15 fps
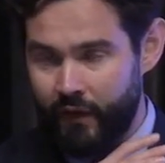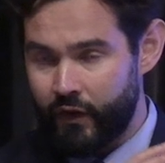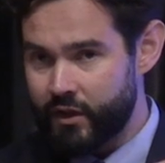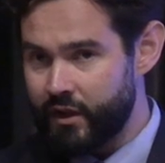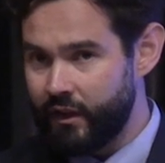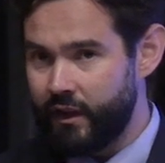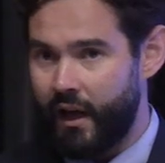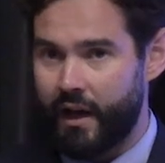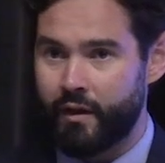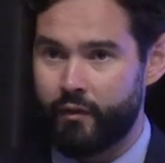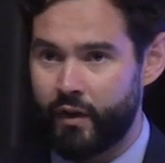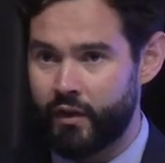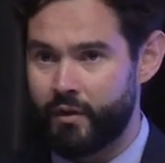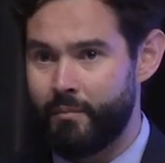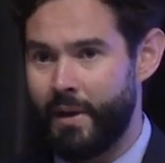there's a lot of
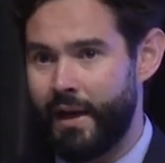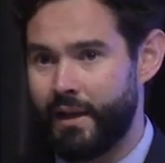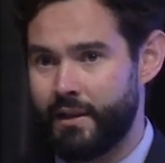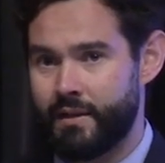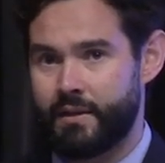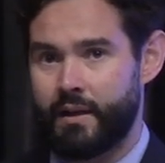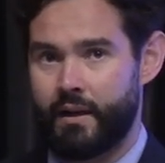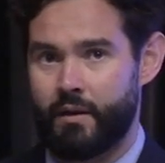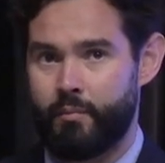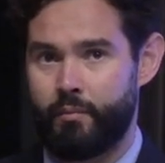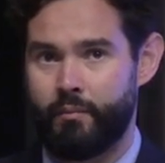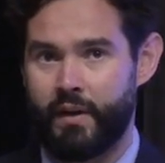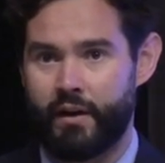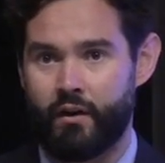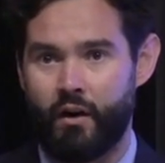other meds that are
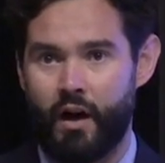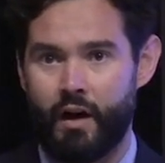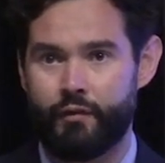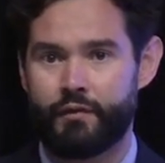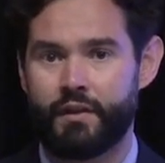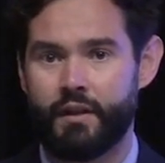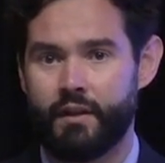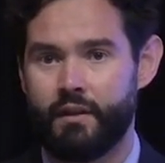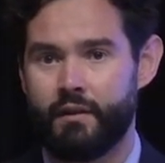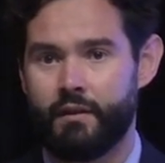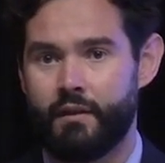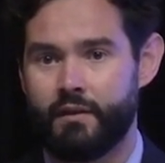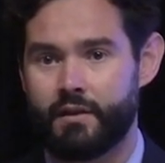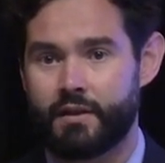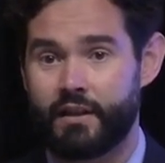that are often
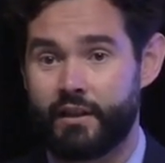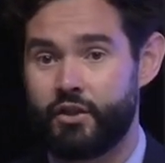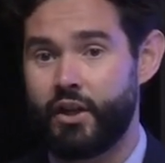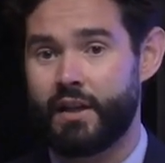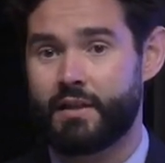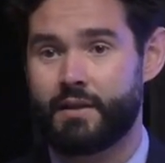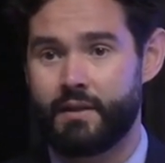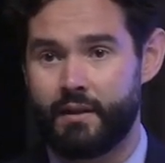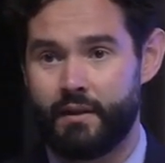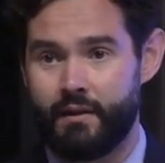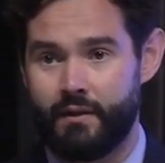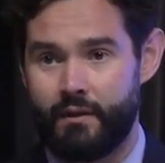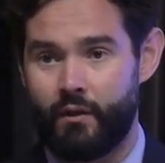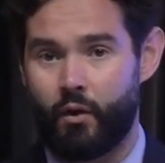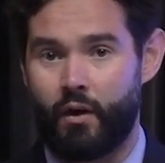suggested
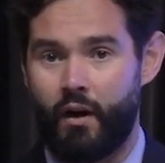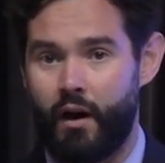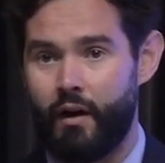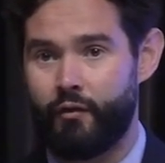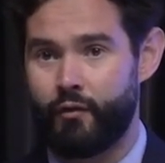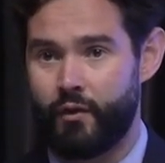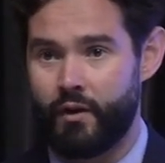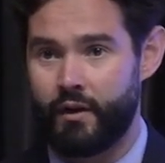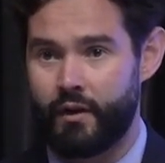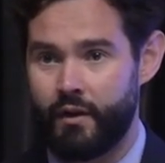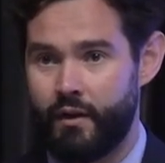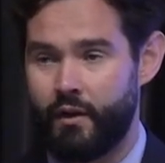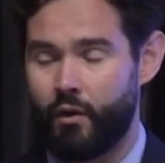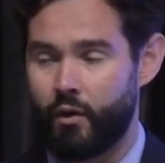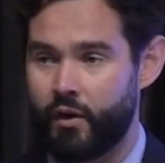or offered,
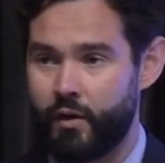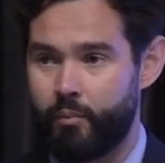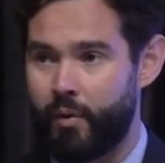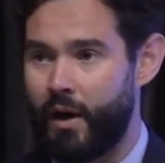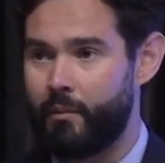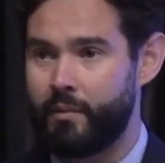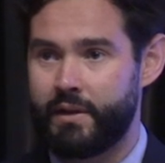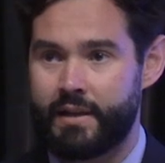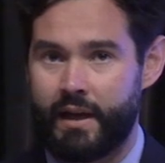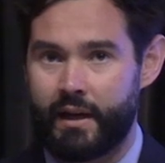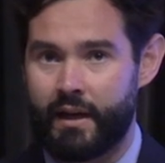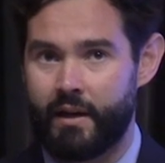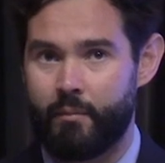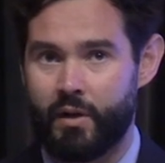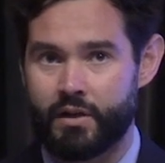or you're probably
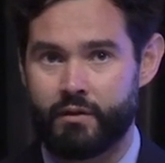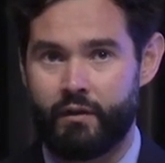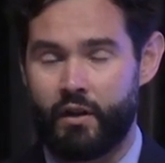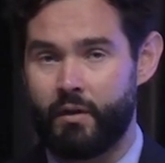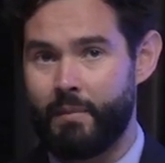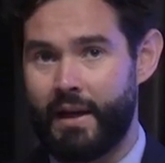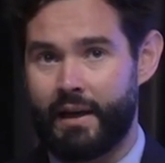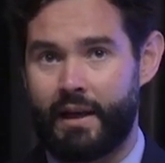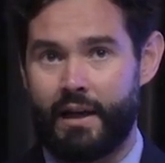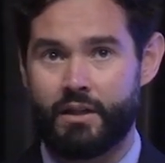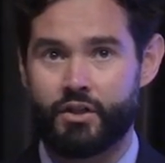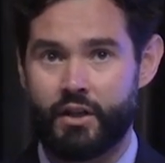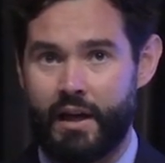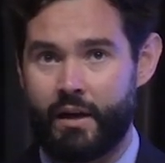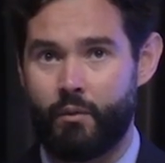taking a bunch of other
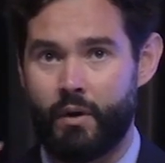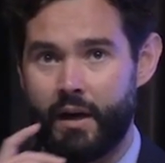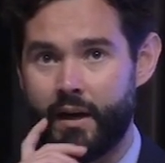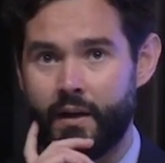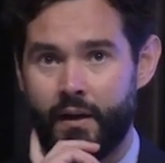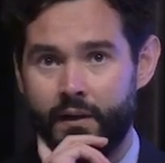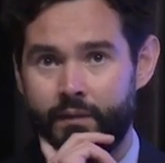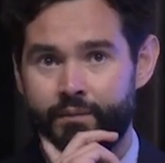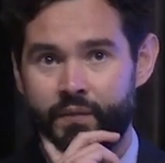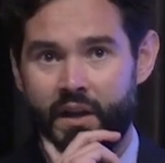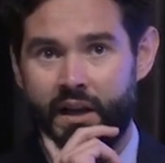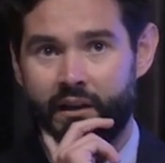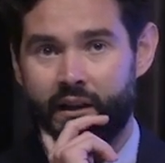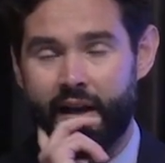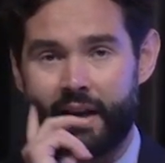medication anyway.
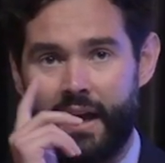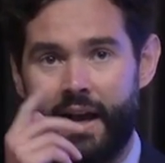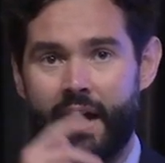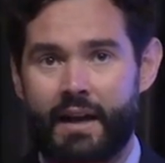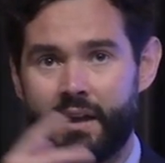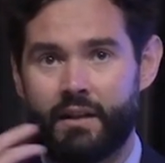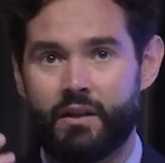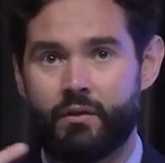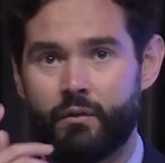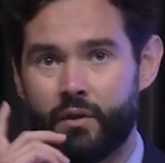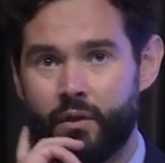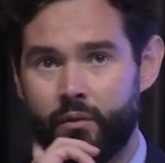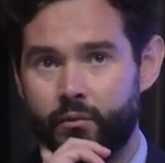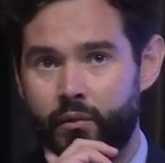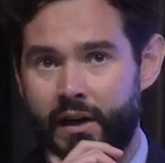And like adding the
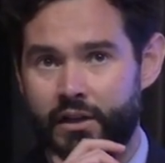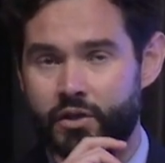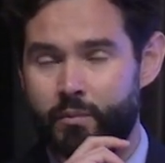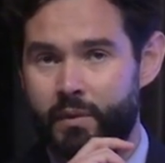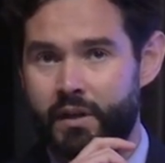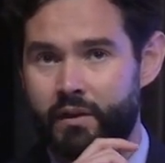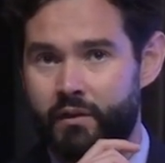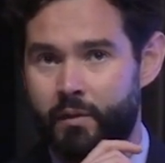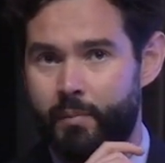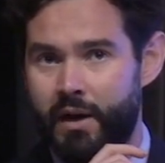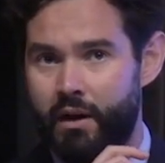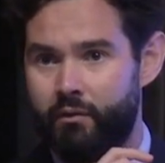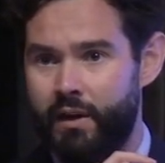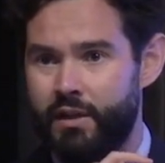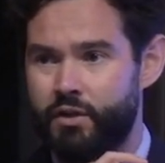the regimen, the
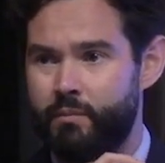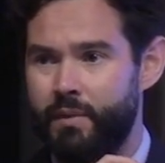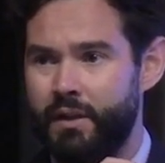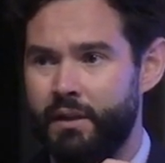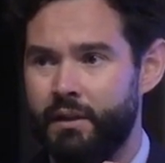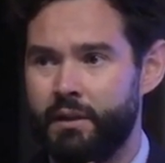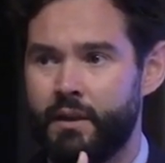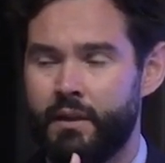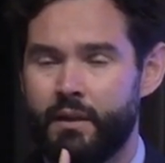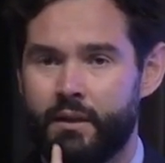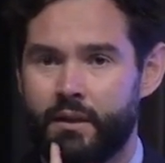bowel regimen,